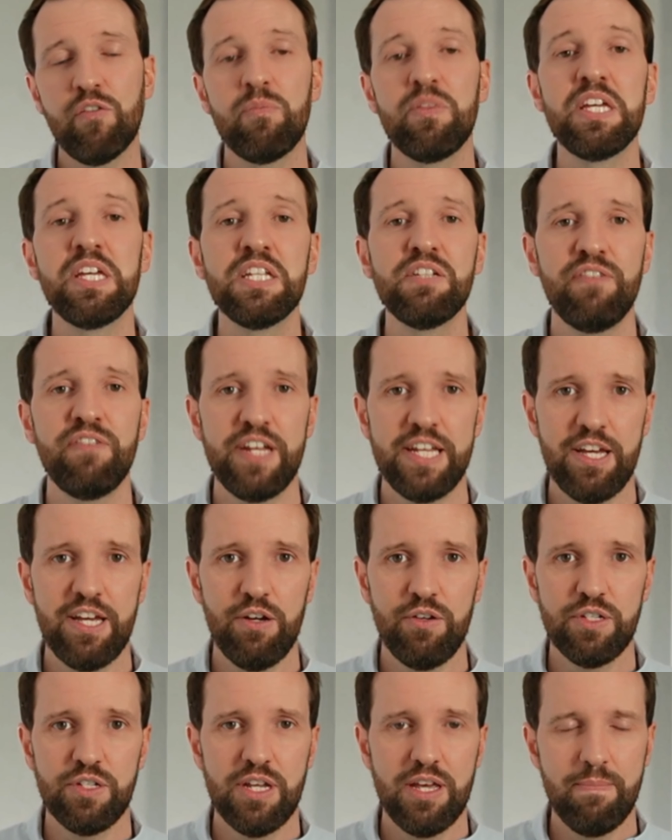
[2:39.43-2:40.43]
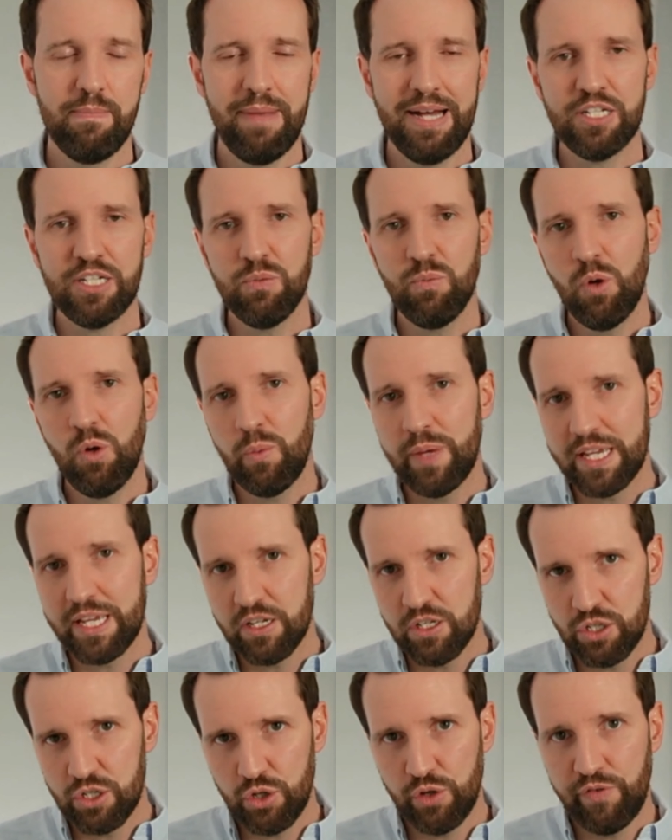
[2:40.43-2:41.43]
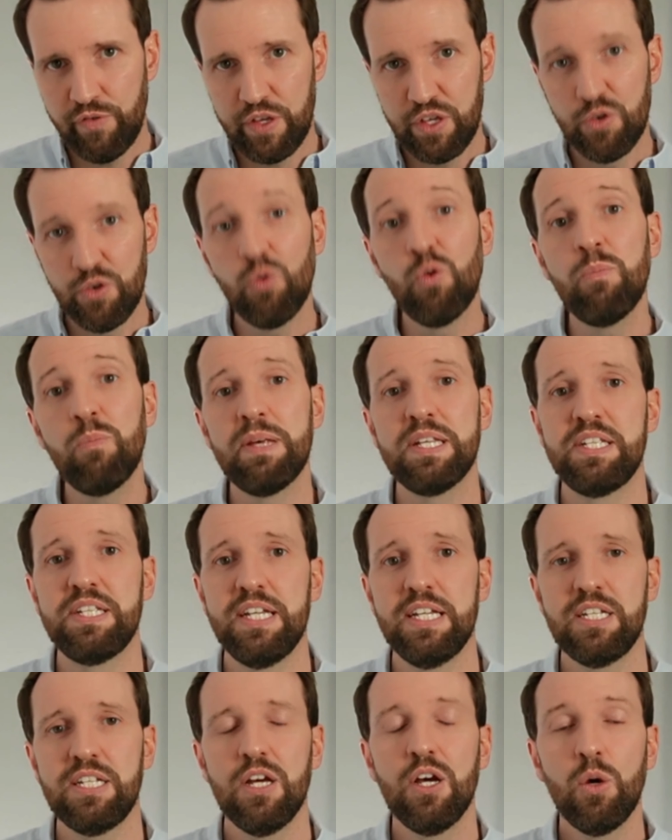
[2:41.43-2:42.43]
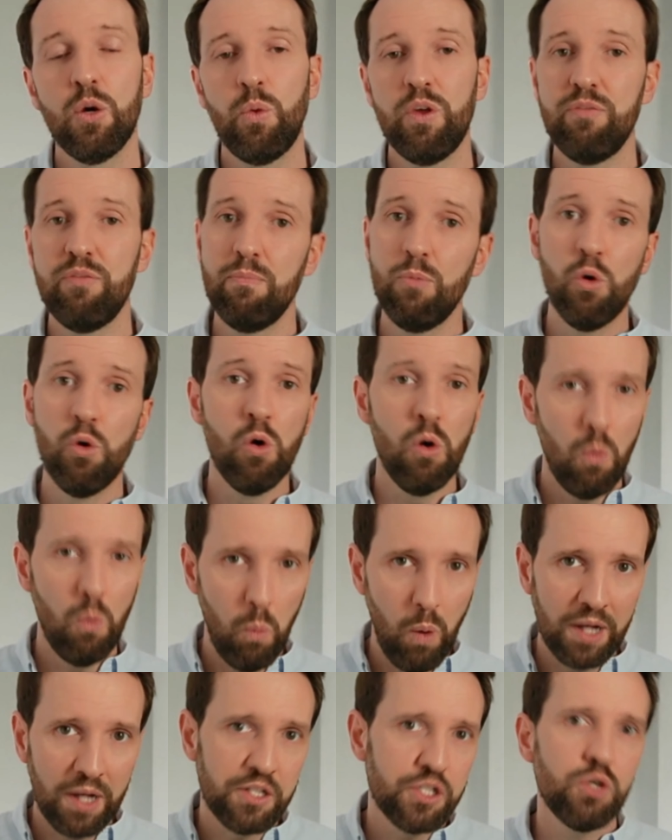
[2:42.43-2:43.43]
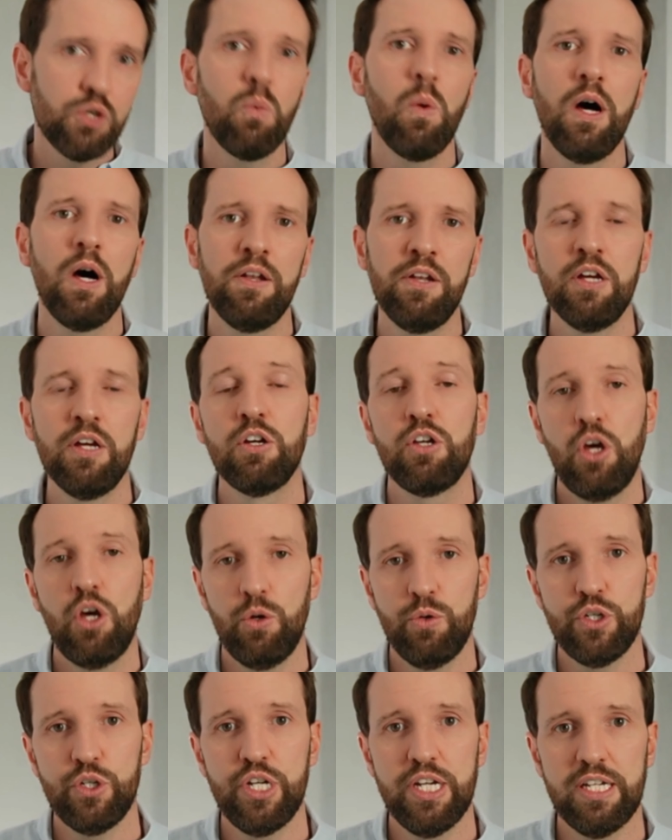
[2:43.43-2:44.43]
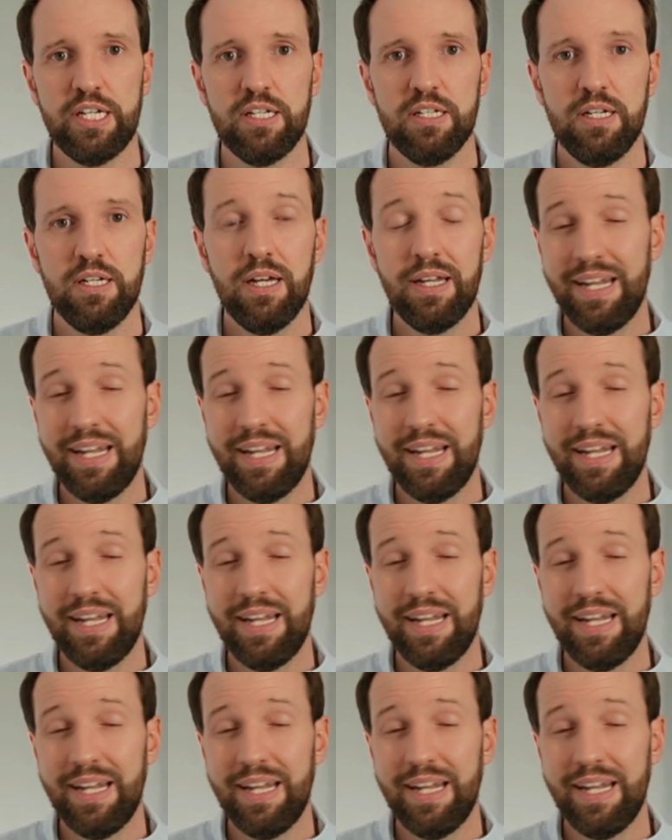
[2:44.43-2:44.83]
from these videos, imagine what we could do for your business with more one-to-one coaching.